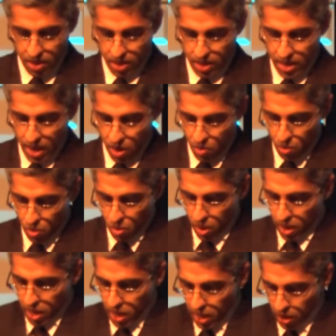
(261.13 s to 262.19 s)
Now,
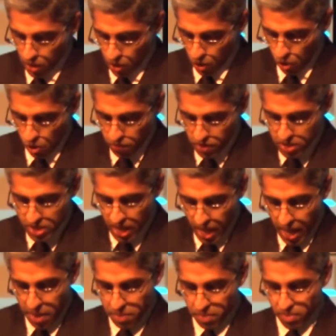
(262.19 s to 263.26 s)
over
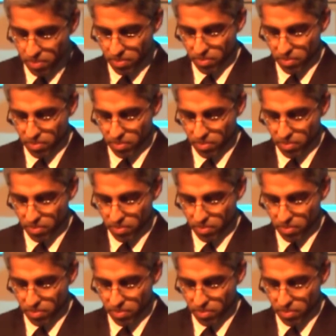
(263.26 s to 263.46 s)
time,